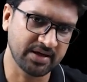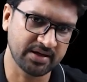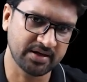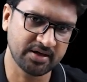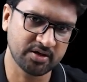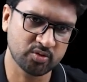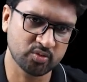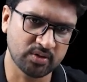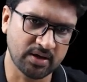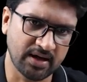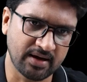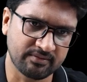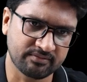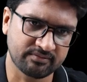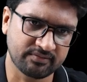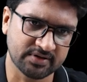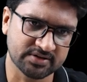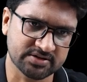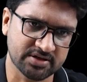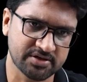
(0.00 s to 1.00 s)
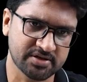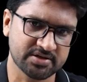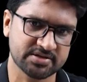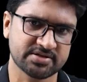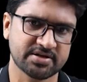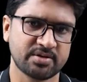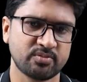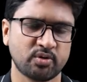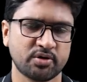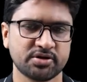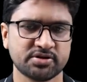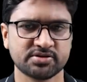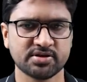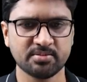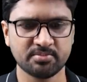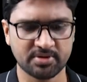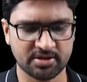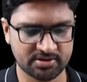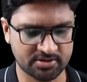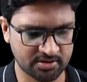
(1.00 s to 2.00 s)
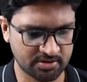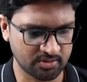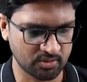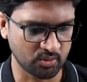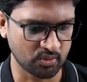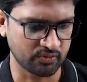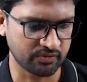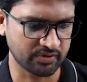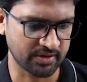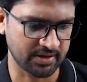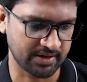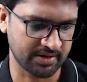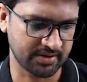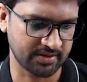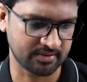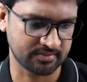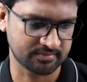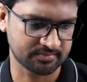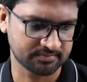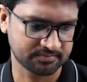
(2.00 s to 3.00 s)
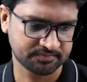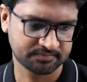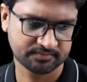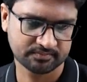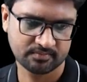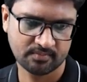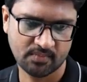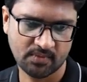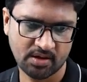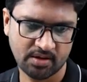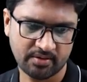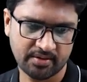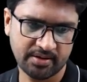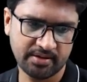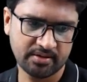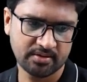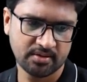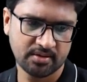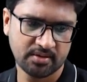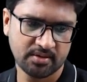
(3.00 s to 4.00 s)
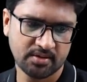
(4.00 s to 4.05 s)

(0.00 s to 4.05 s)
I need to have first understand what is the method overriding, right?